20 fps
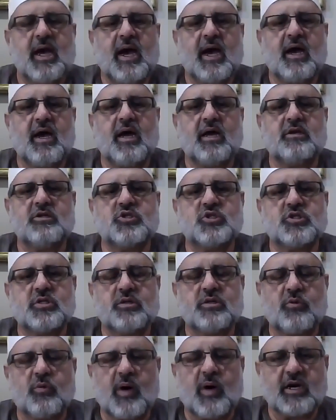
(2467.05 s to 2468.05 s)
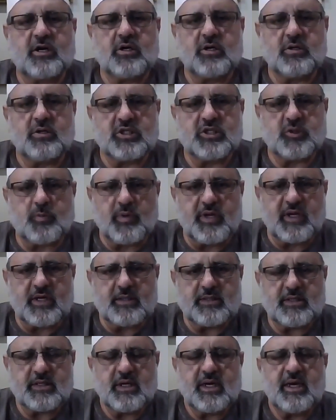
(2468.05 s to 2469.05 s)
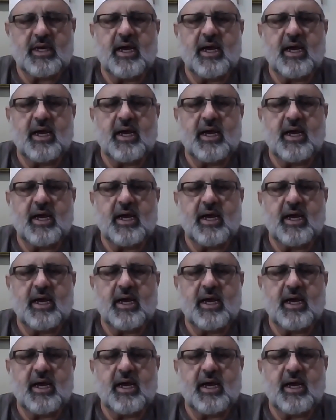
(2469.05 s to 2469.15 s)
and the rock split,